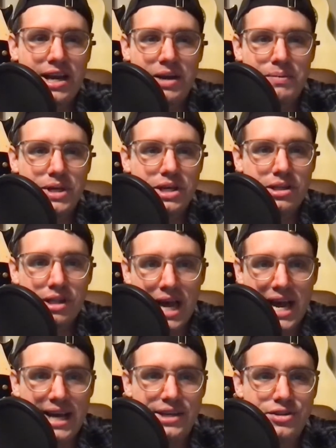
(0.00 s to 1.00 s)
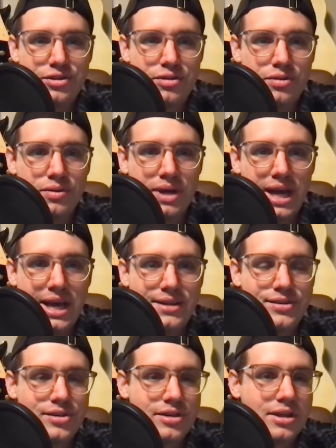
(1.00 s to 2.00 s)
I'd be glad to
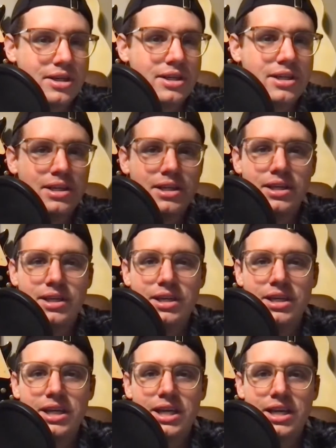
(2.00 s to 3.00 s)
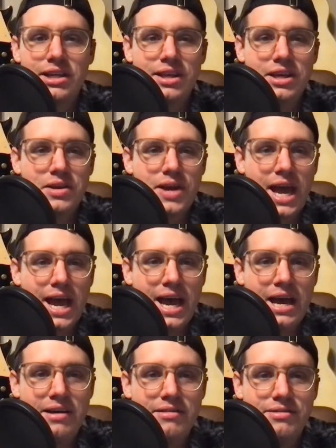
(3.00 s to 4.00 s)
answer any that you
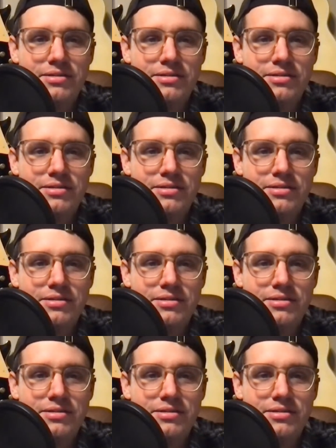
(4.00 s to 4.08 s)
have.